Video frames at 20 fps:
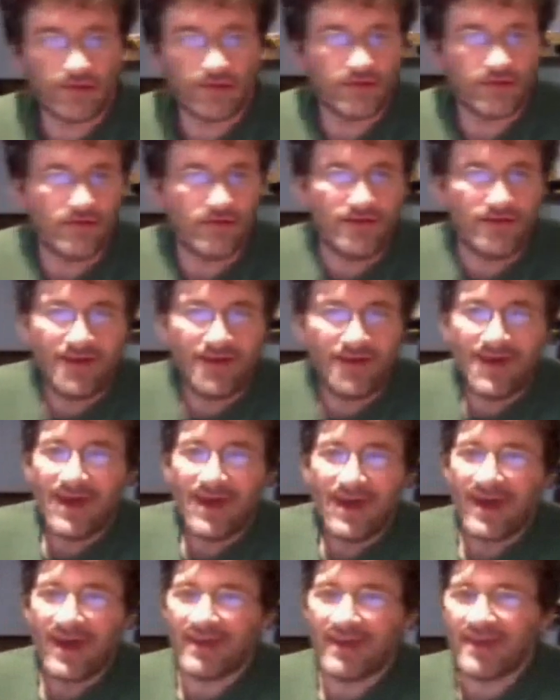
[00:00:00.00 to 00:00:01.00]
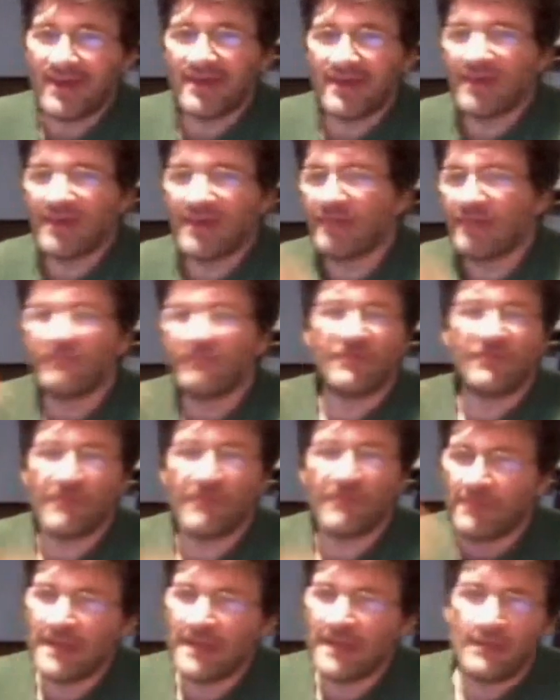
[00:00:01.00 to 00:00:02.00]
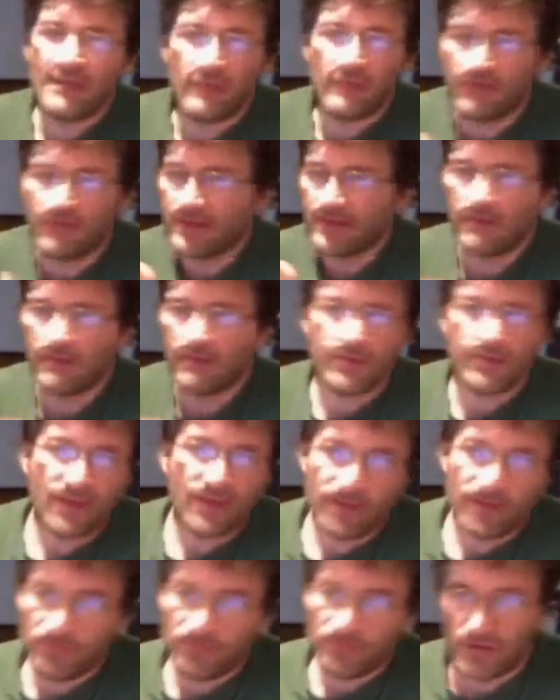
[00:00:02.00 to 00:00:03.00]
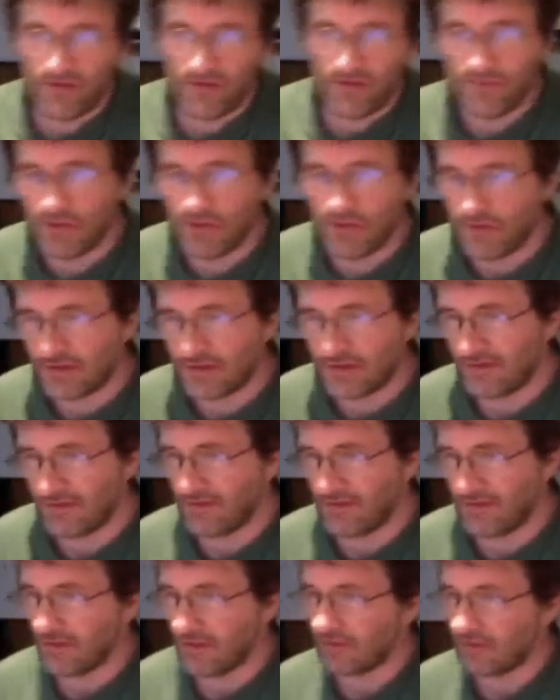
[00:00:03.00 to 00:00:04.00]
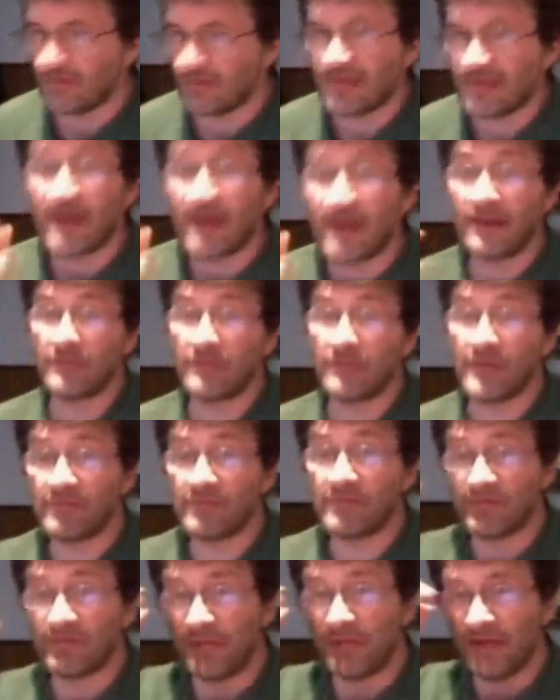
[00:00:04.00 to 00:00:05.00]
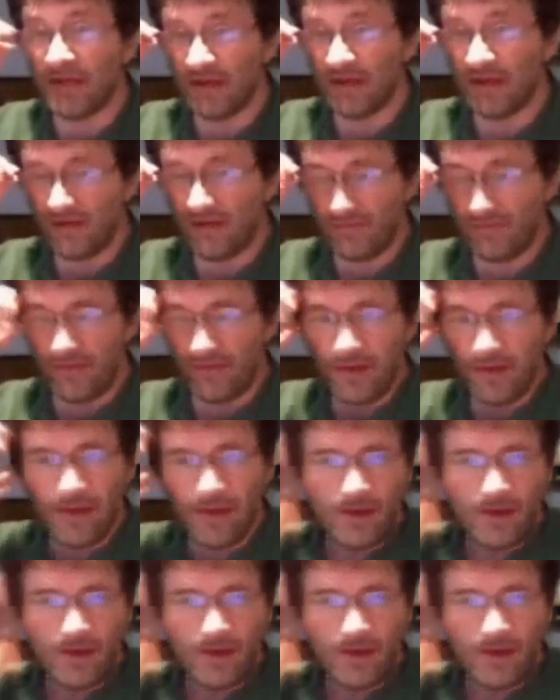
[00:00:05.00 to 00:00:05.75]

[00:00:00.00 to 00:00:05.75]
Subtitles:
So, and that, anyone who's dealt with either one of them knows exactly what I'm speaking of.